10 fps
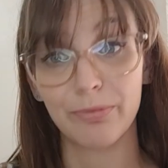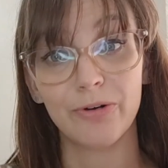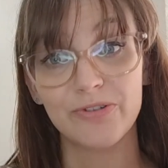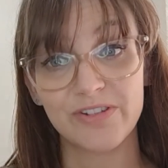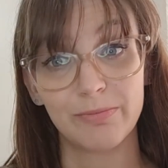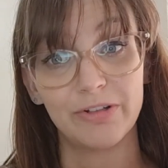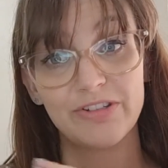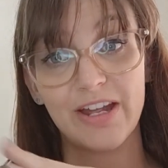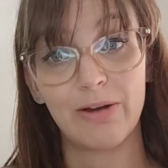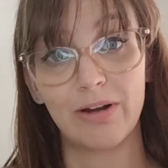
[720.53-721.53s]
approach, similar
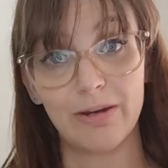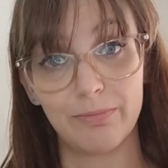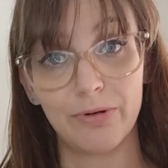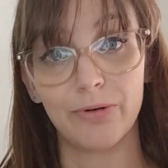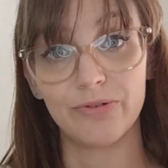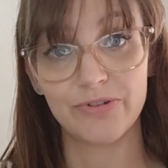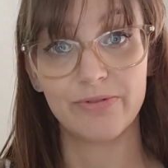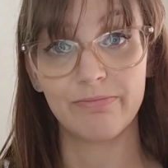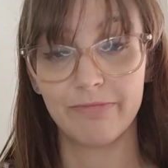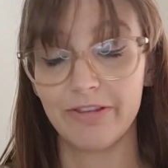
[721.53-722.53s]
to how I
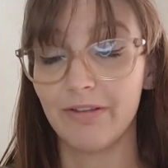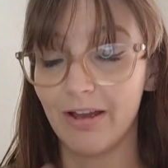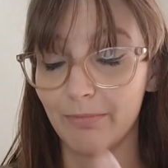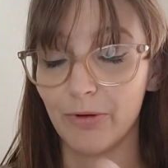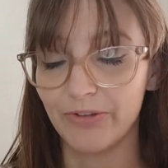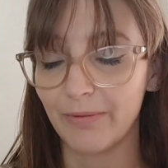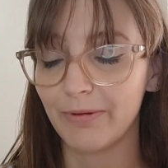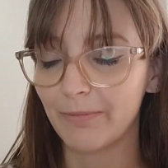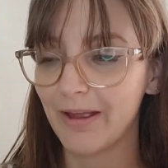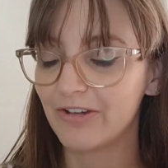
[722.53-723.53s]
approach
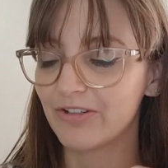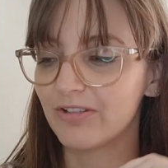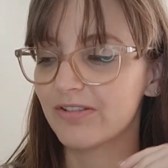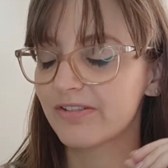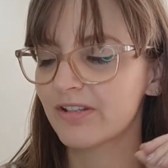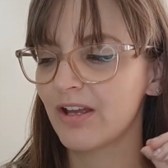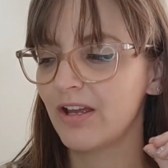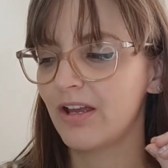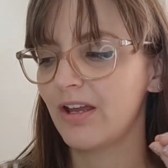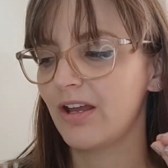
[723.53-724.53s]
Ozempic patients.
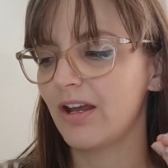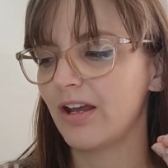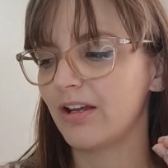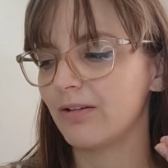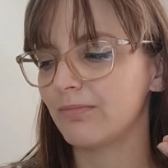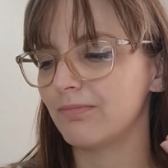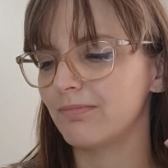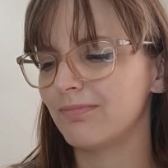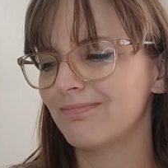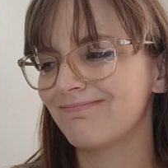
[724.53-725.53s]

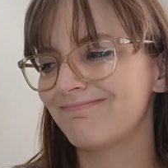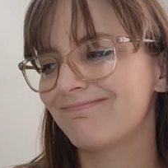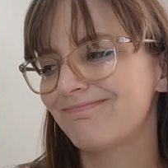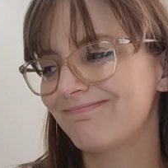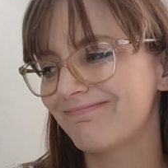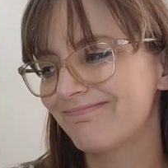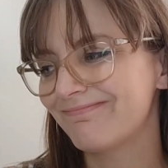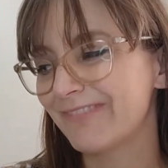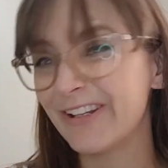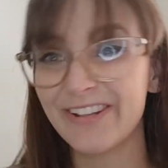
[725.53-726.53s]

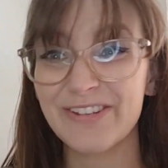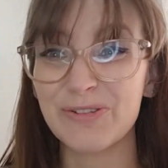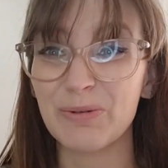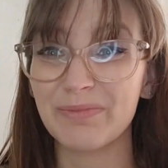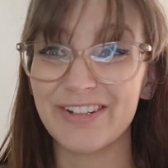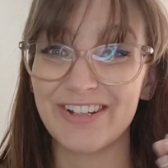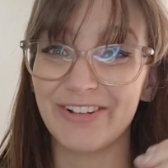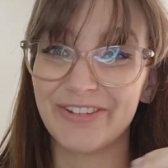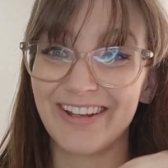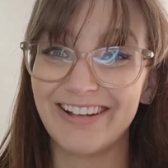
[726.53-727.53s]
Really, there's not much
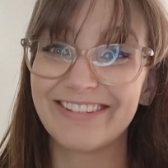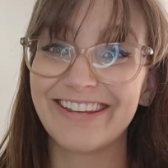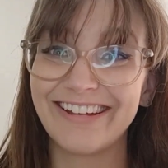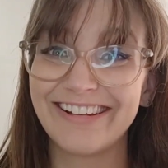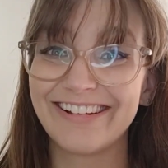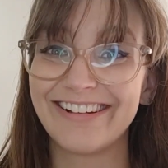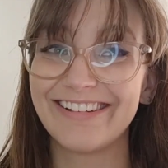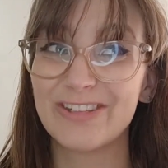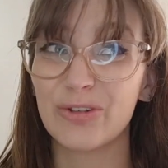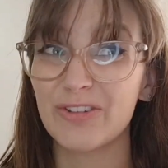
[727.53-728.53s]
else out there.
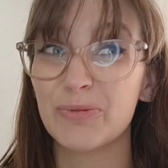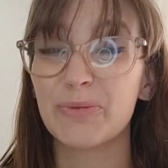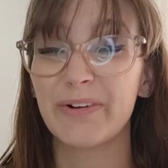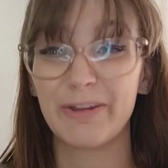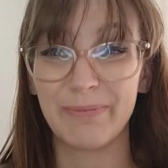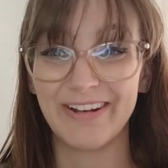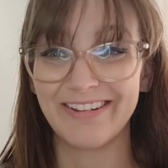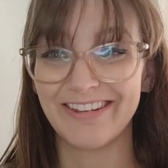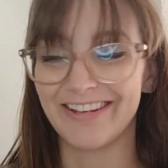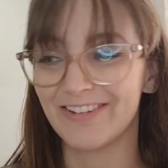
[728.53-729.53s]
So this was one of the
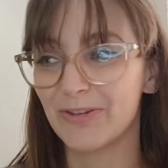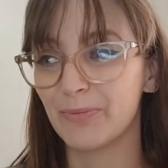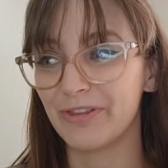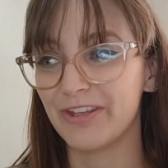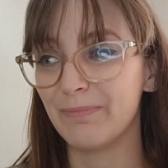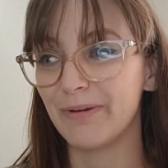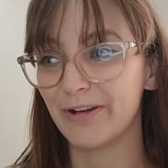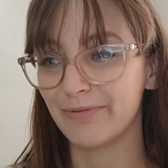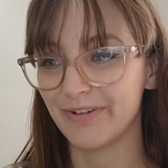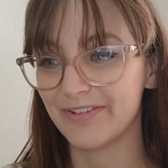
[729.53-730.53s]
better things, with the
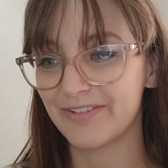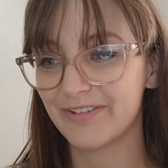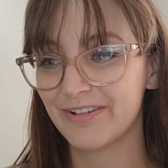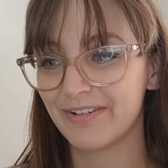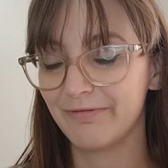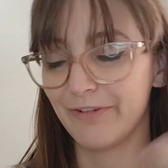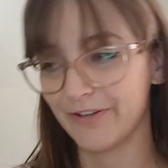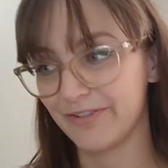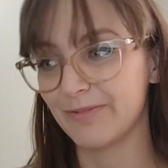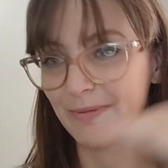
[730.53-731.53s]
better risk
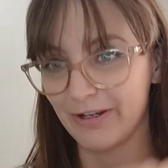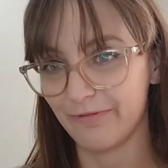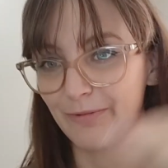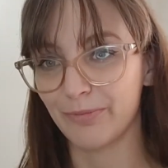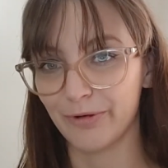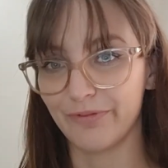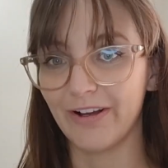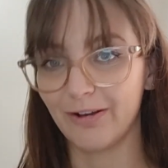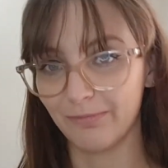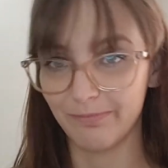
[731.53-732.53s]
versus benefit
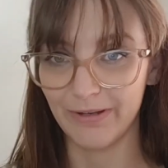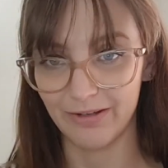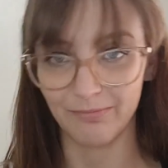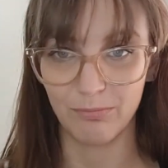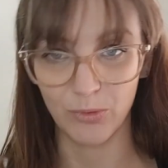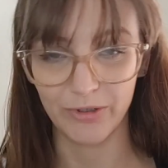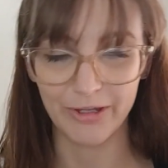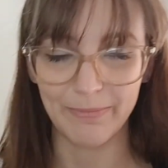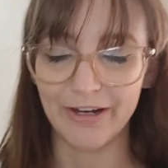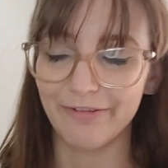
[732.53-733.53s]
profile being more
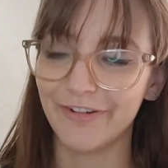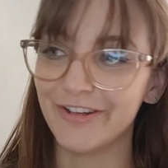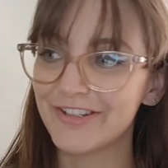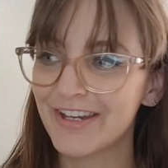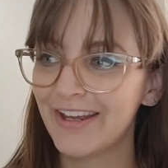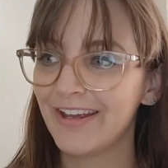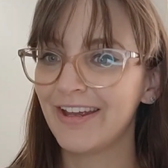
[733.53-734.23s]
in the benefit,